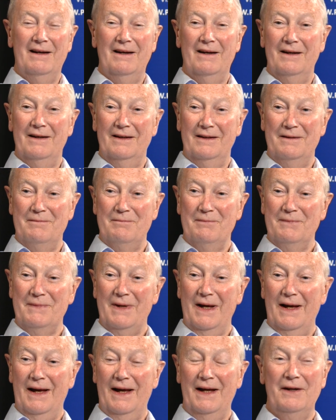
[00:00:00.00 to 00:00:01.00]
And
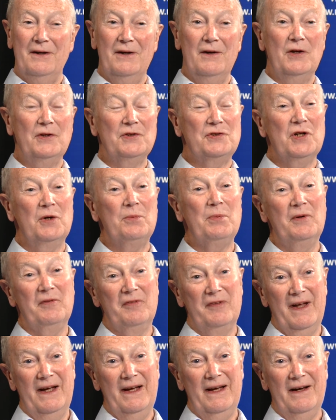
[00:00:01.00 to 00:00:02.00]
on top of
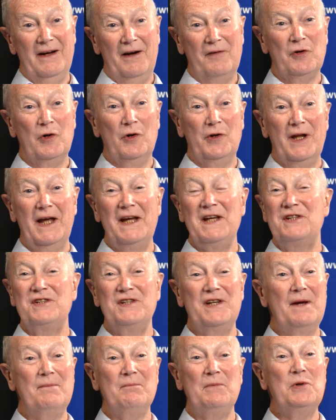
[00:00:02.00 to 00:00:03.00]
that, I've got an
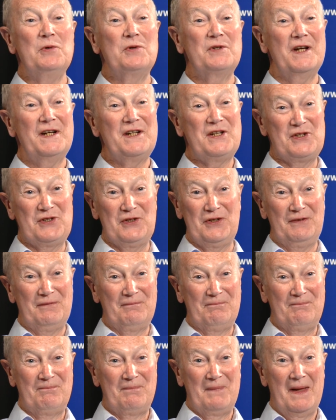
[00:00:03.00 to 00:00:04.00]
ATM mutation.
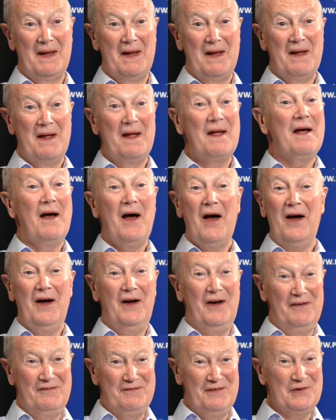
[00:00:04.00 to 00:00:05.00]

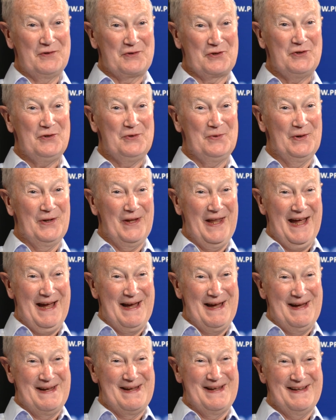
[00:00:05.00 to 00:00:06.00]
I'm not sure what
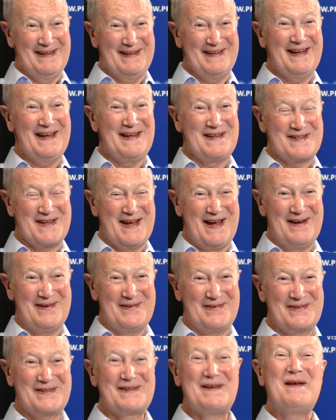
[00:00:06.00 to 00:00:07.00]
that
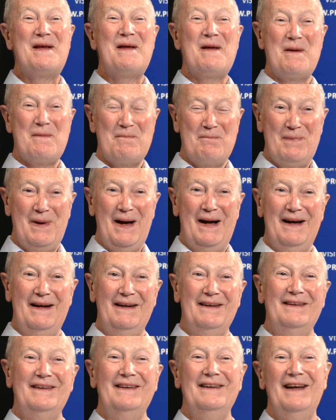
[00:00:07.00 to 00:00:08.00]
entails, but
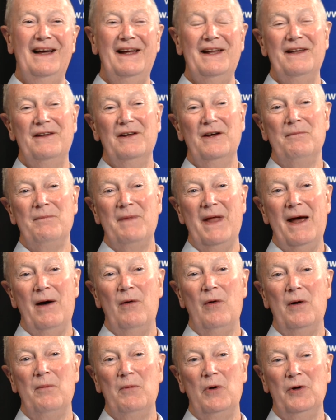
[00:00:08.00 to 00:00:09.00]

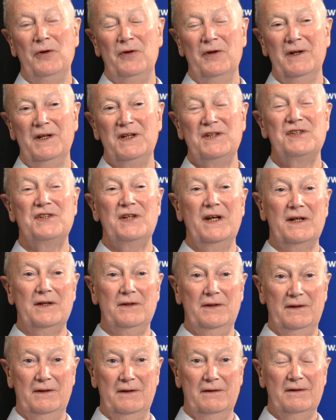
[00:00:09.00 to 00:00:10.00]
now I'm on a
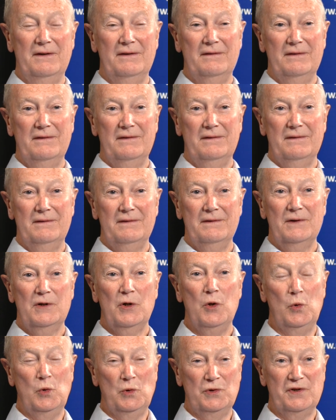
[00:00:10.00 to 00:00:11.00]
second
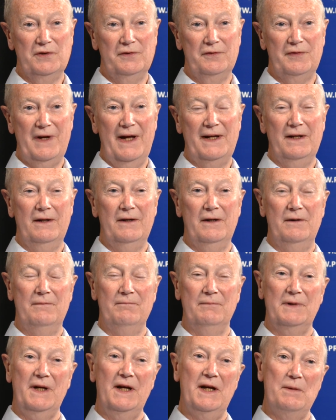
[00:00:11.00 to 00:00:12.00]
course of
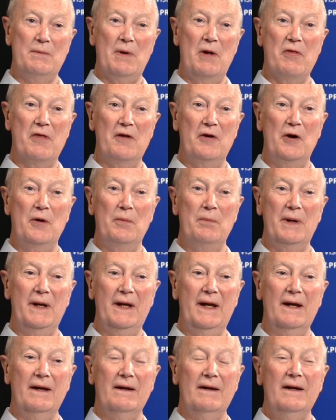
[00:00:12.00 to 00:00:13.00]

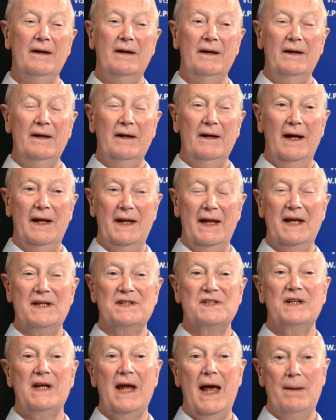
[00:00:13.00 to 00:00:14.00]
chemotherapy, and
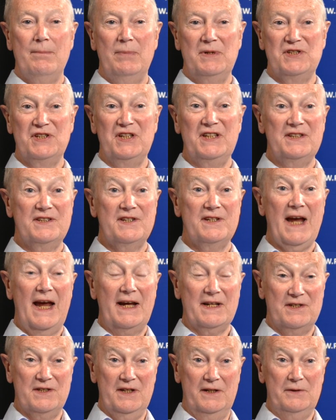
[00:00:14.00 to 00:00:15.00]
that's
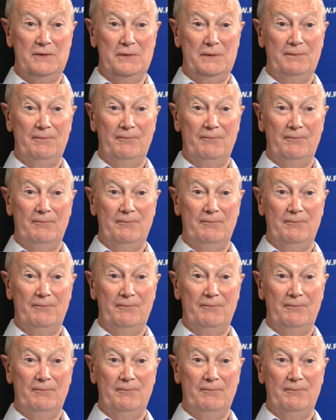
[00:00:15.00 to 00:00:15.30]
cabazitaxel,